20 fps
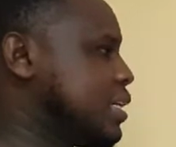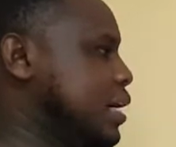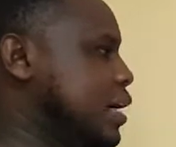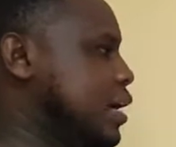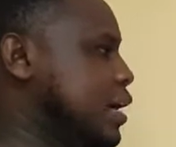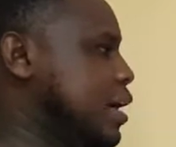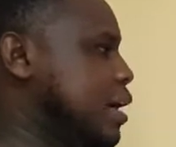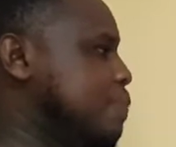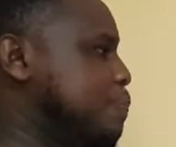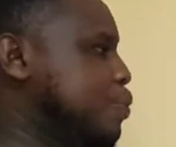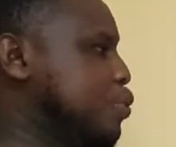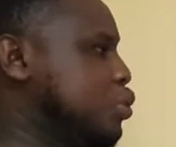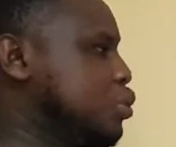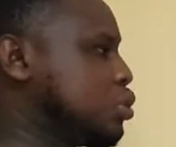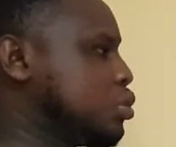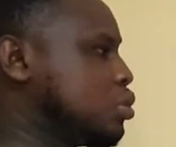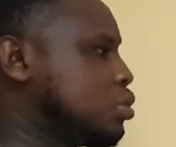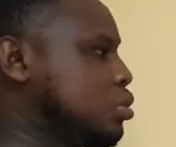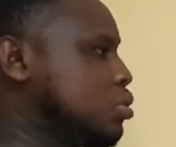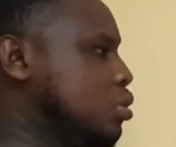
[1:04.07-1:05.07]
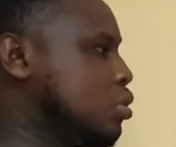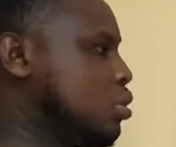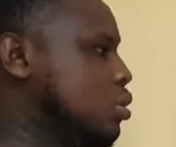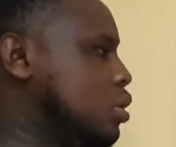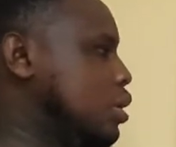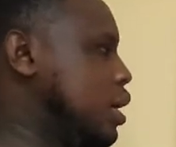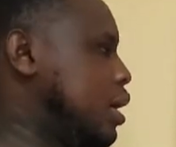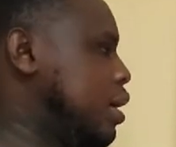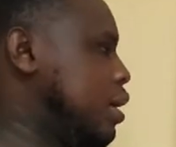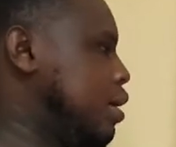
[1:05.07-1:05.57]
a
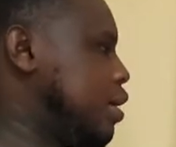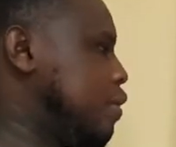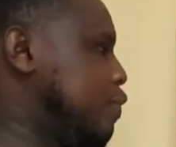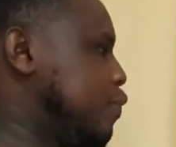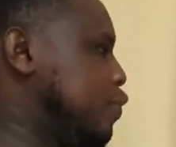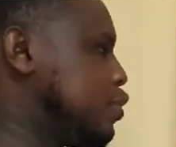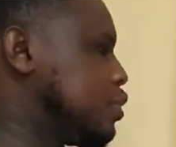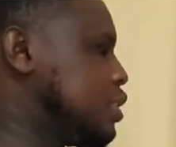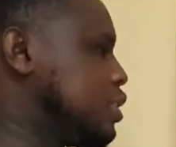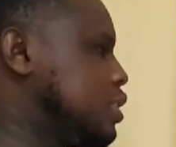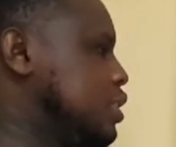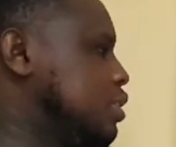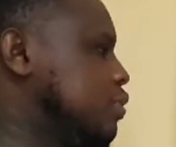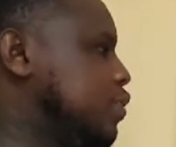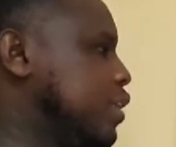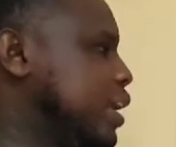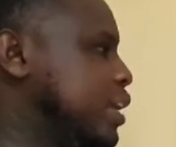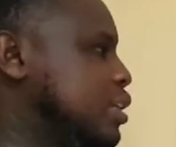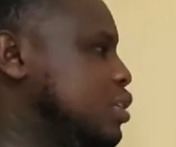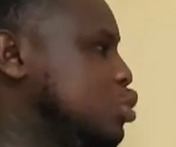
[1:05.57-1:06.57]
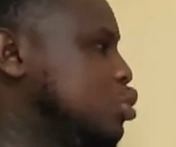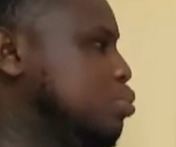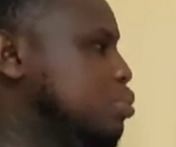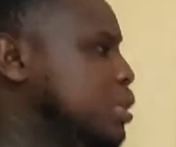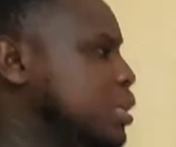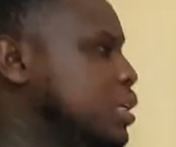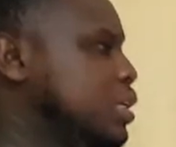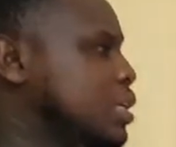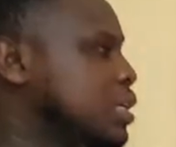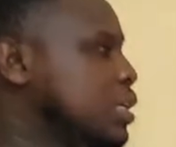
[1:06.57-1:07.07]
force is defined to
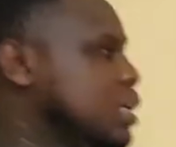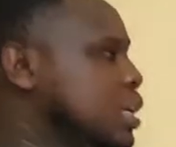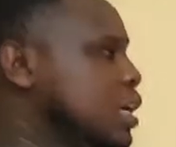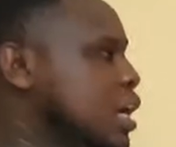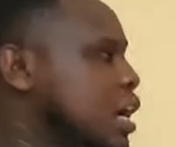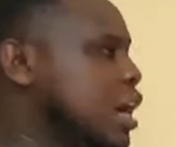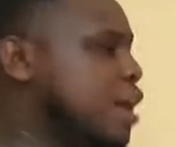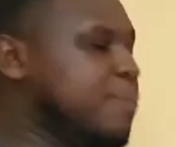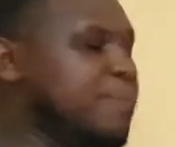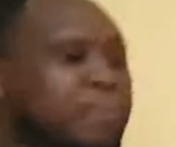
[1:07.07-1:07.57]
be a